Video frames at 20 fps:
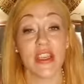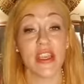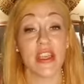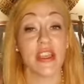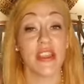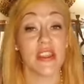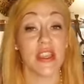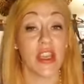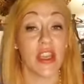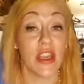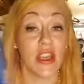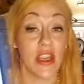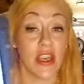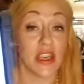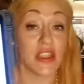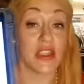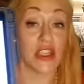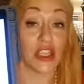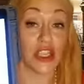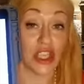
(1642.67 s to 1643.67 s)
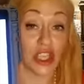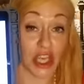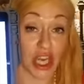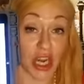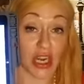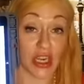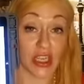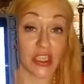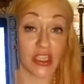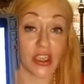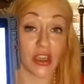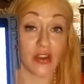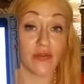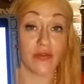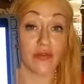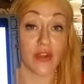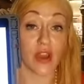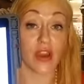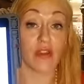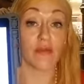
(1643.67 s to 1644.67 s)
a change of
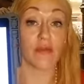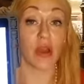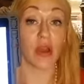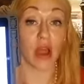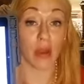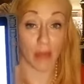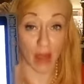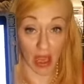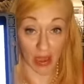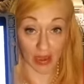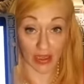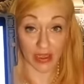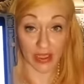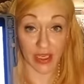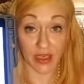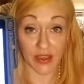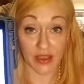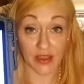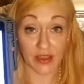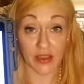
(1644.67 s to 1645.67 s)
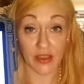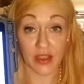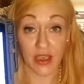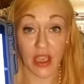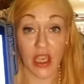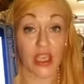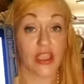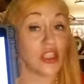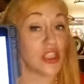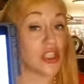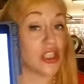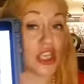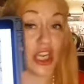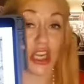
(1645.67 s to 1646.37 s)
politics. It's a change of